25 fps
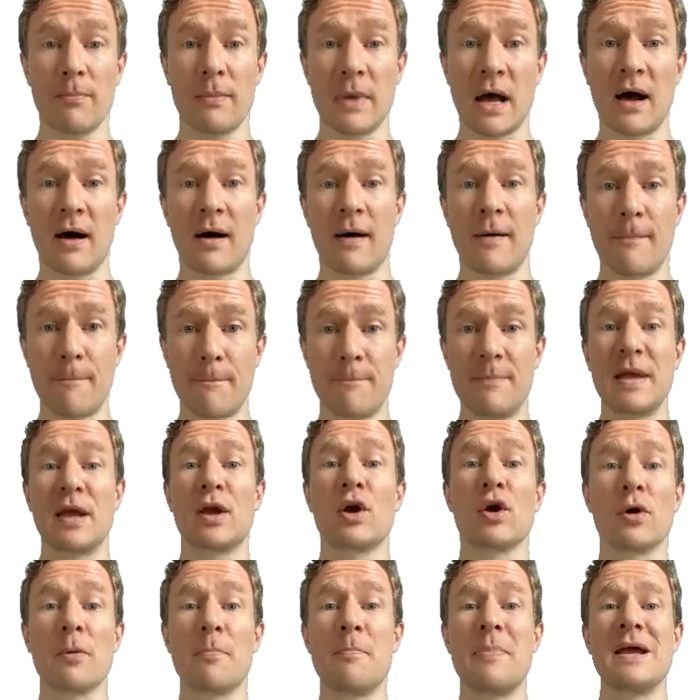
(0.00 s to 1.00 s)
uh,
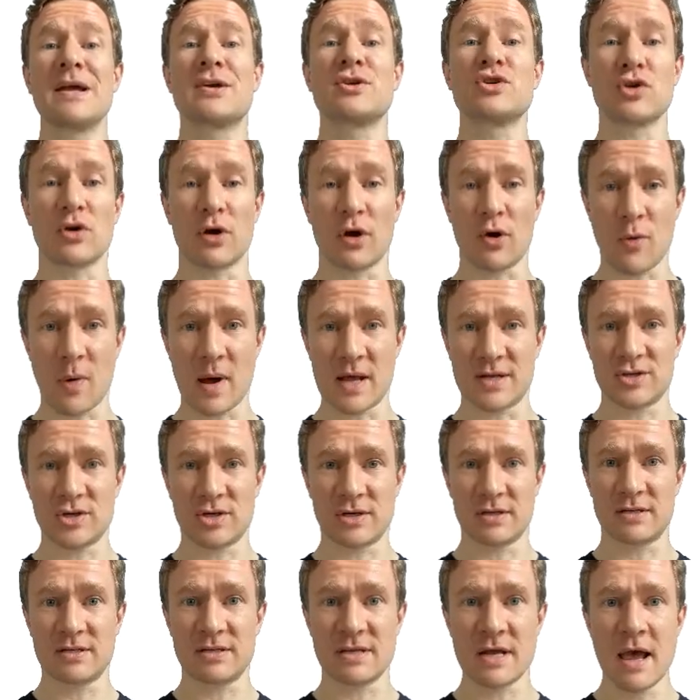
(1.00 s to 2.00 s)
bigger picture
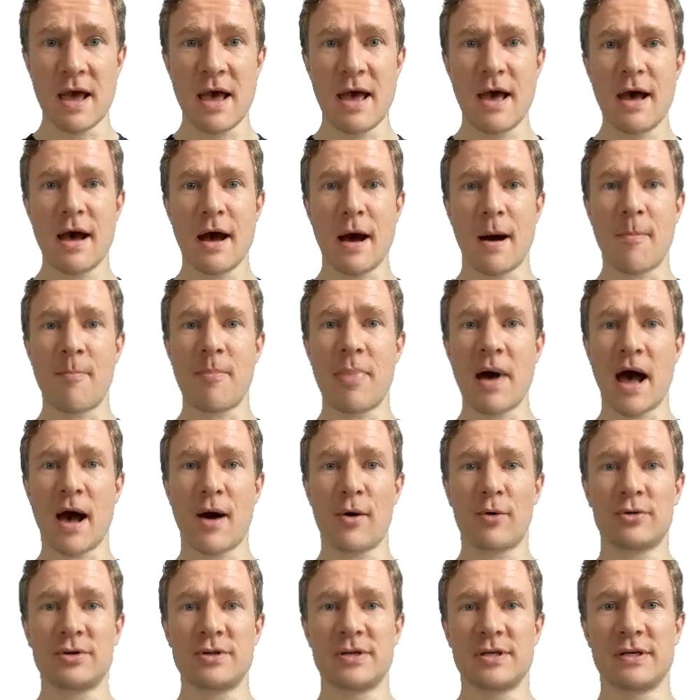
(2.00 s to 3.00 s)
questions
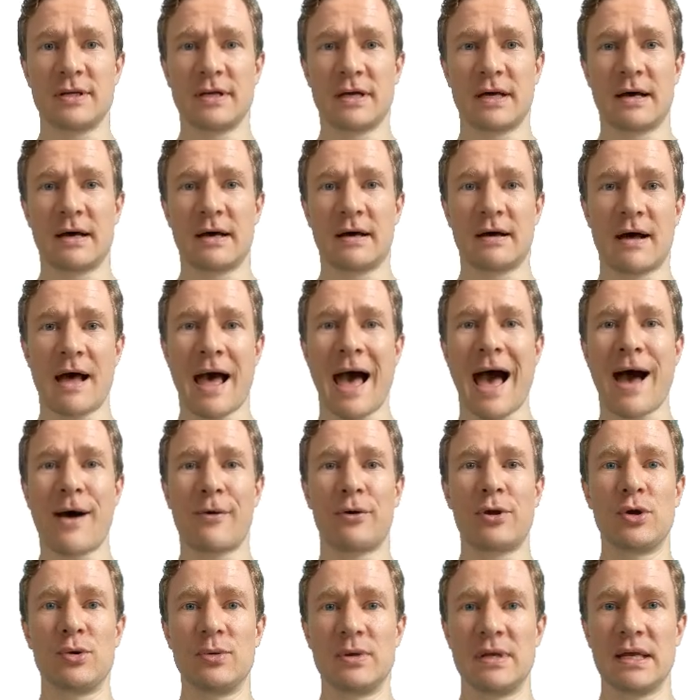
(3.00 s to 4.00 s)
about uh, how
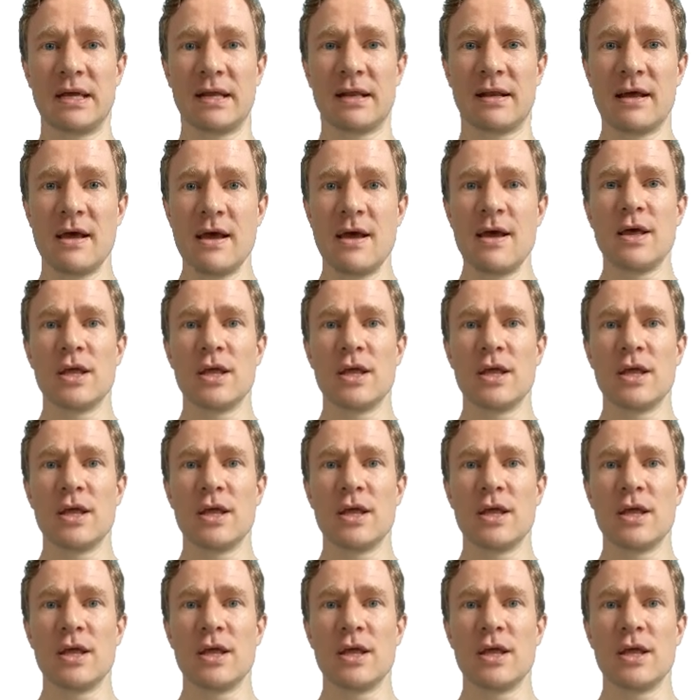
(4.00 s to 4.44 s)
you did.